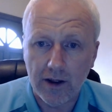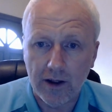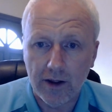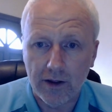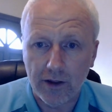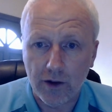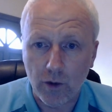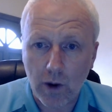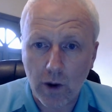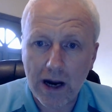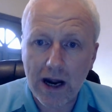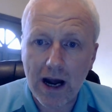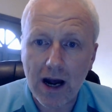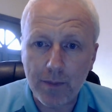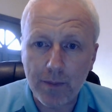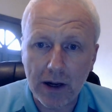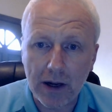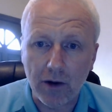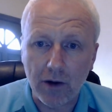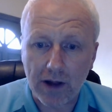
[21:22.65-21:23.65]
The way I
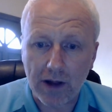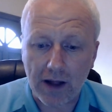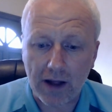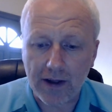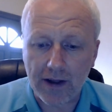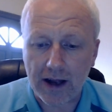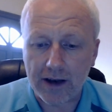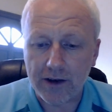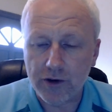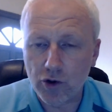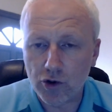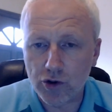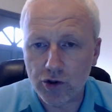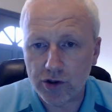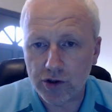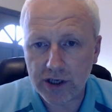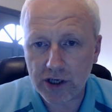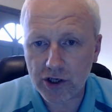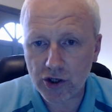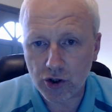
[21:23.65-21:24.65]
built that then doesn't
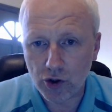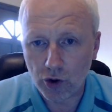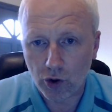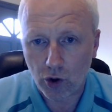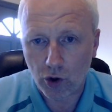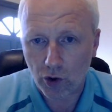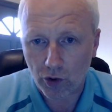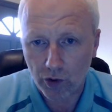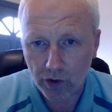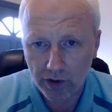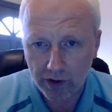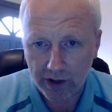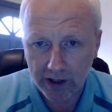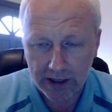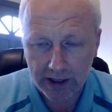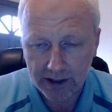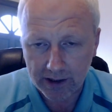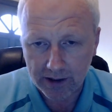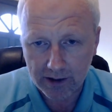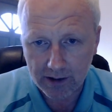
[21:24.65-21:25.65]
distort the
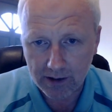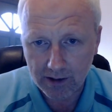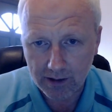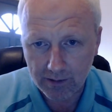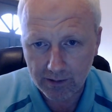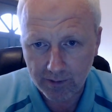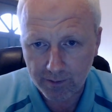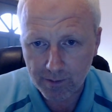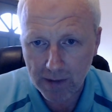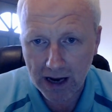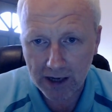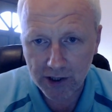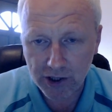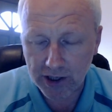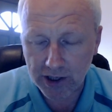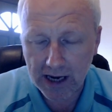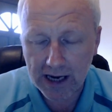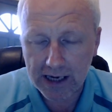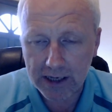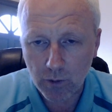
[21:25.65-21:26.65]
mesh in
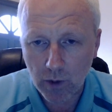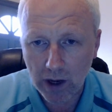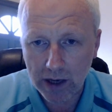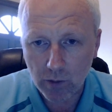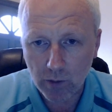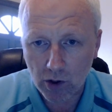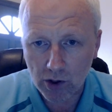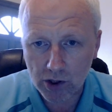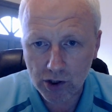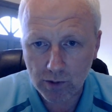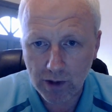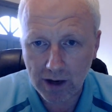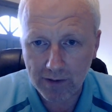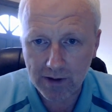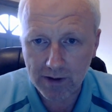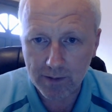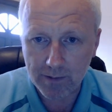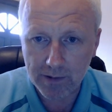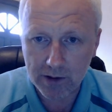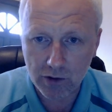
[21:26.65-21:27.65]
any way whatsoever,
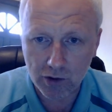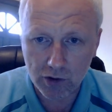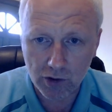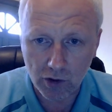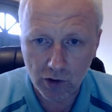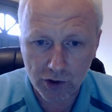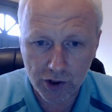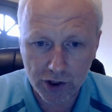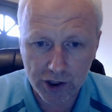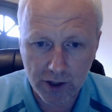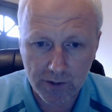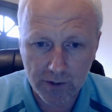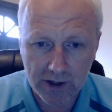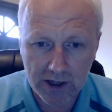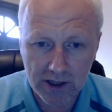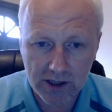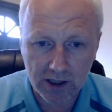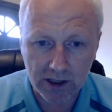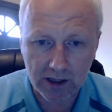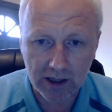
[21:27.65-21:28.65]
because all you're doing
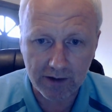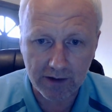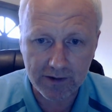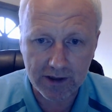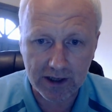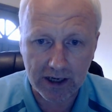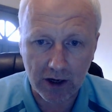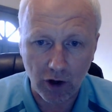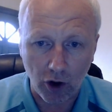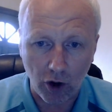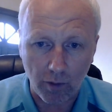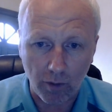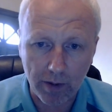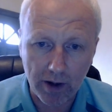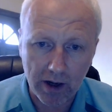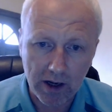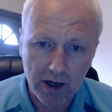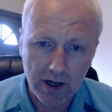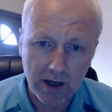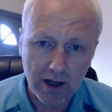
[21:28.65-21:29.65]
is you're lifting it up,
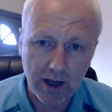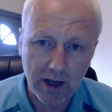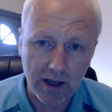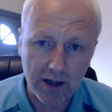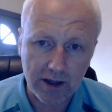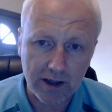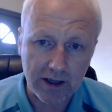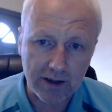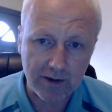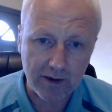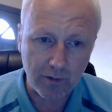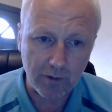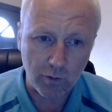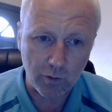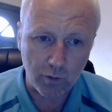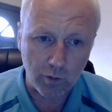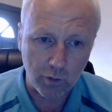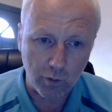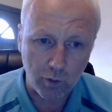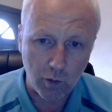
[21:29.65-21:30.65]

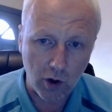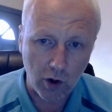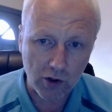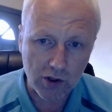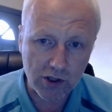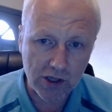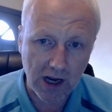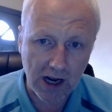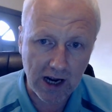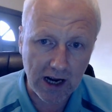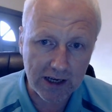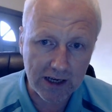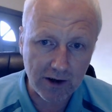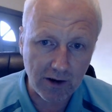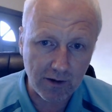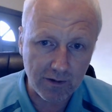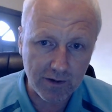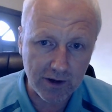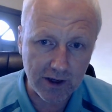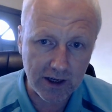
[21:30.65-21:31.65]
and one side
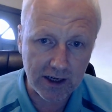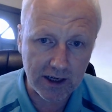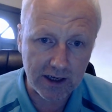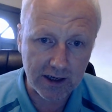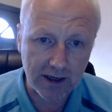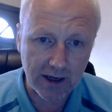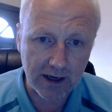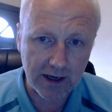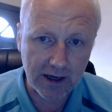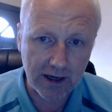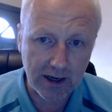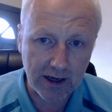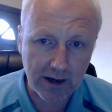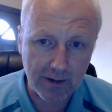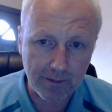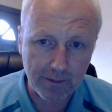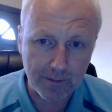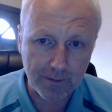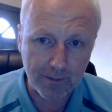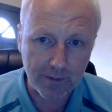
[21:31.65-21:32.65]
of the
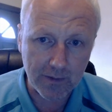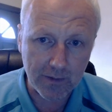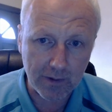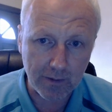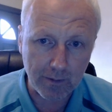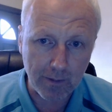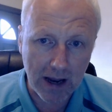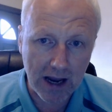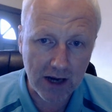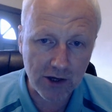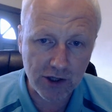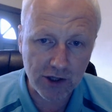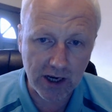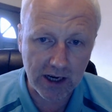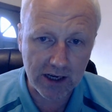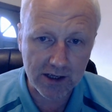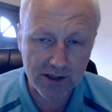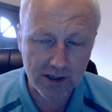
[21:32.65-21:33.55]
mesh is